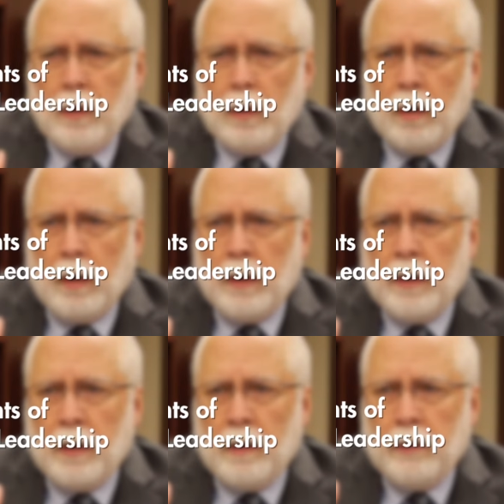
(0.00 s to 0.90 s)

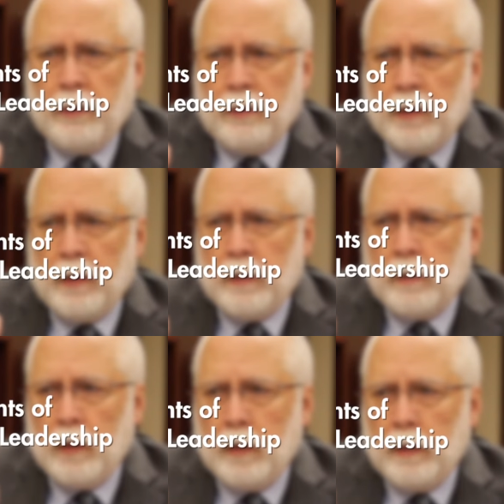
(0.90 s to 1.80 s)

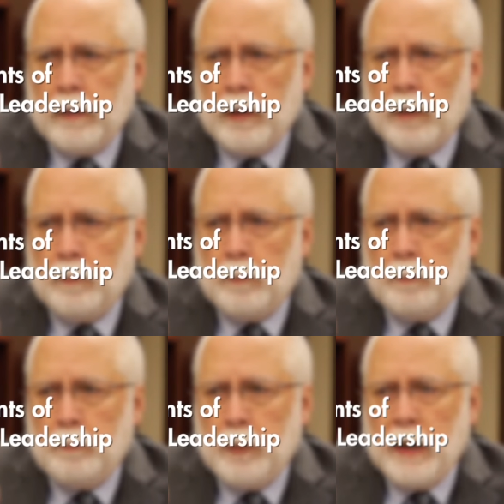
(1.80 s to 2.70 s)
a
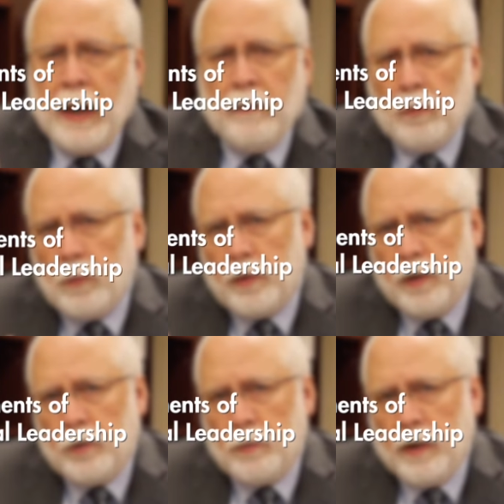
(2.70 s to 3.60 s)
behavior
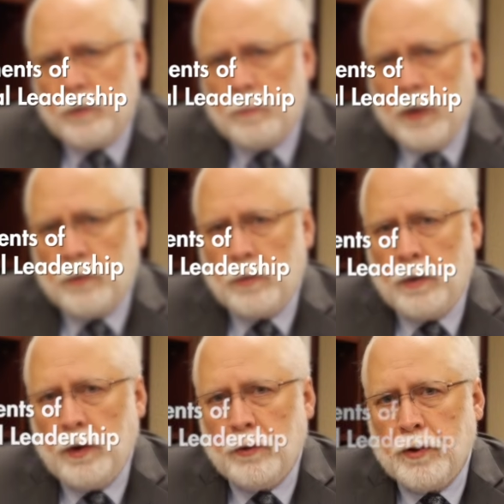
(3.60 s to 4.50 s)
within transformational
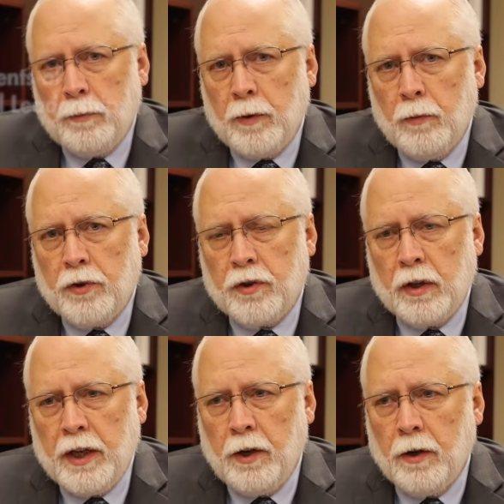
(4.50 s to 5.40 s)
leadership in which the
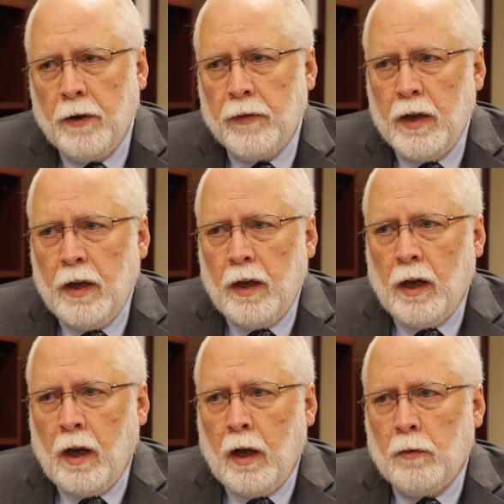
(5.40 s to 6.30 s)
leader
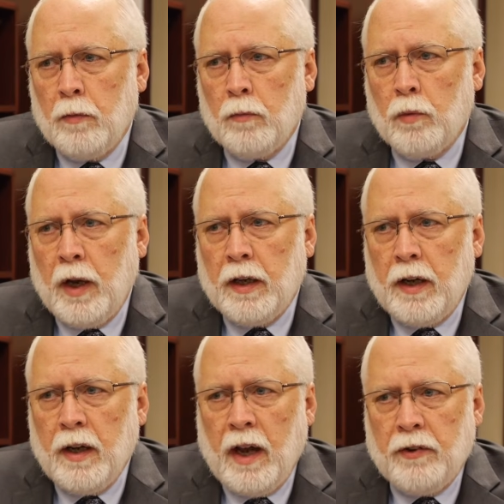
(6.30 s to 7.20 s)

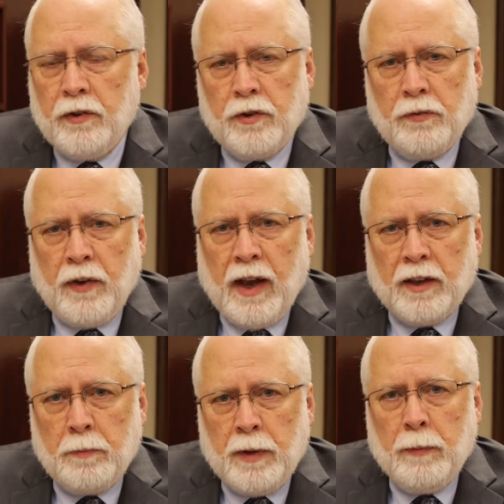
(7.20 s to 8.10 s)
recognizes the fact
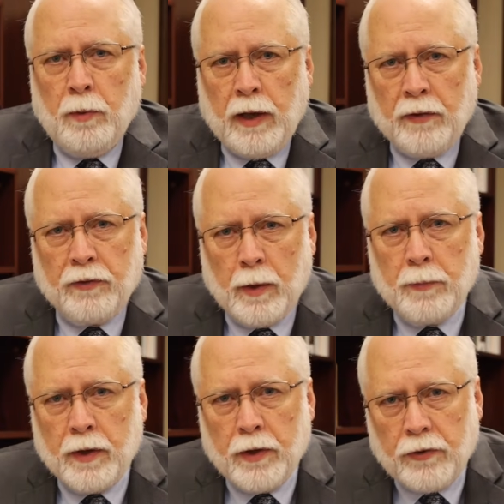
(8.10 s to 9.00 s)
that people have
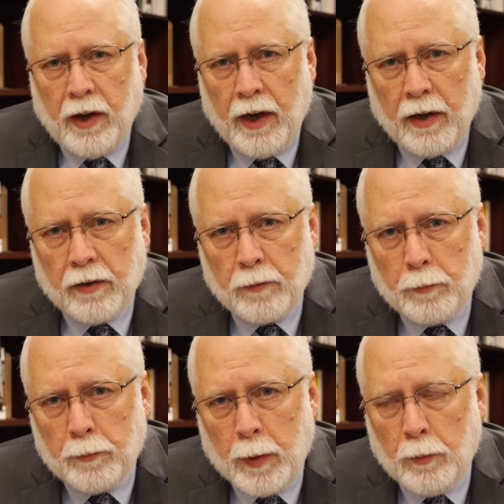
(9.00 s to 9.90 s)
something to say.
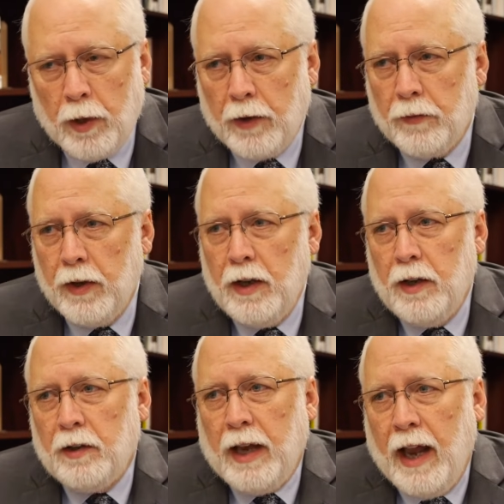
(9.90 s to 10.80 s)
People have
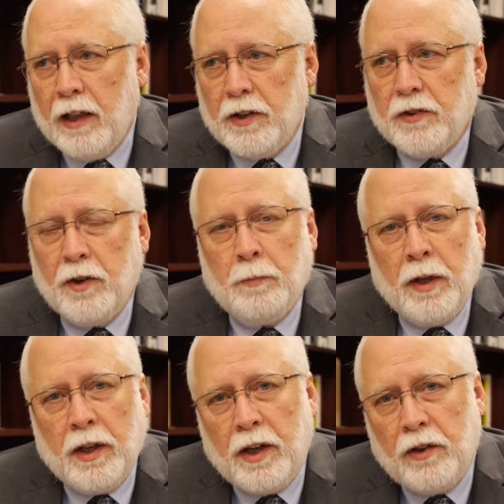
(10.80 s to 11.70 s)
talents and
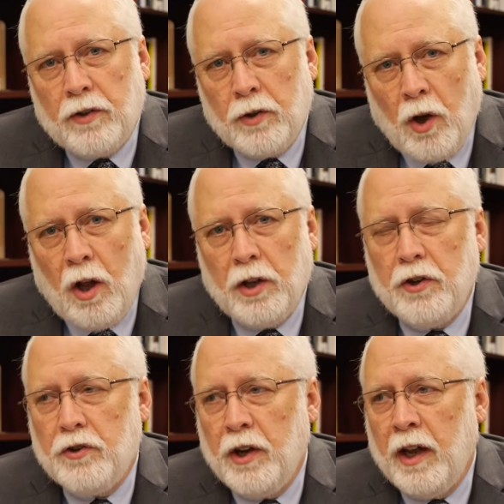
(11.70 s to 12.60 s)
abilities and
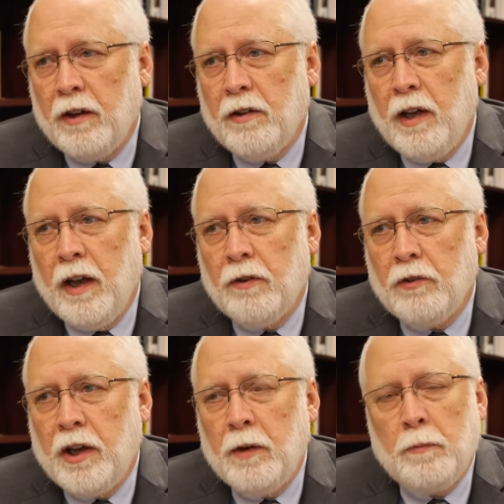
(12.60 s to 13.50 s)
knowledge and
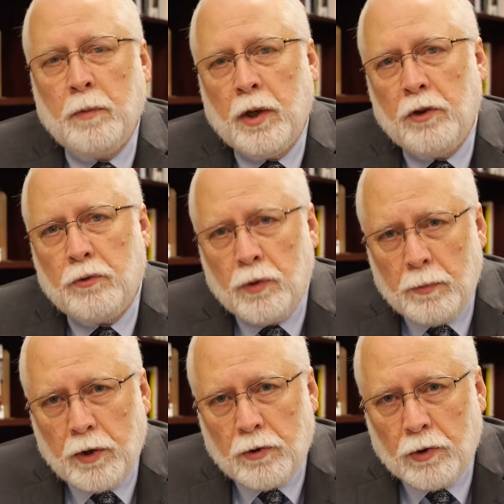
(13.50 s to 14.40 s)
can
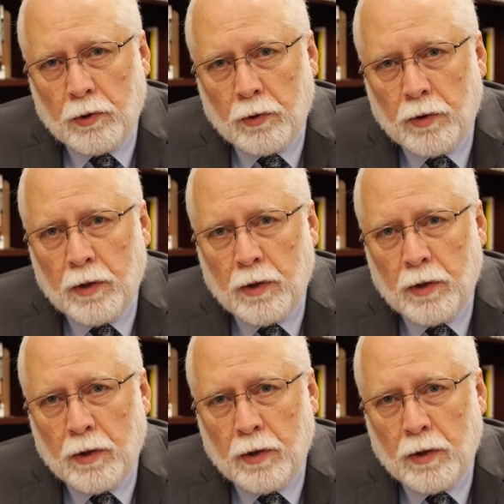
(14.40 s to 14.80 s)
contribute to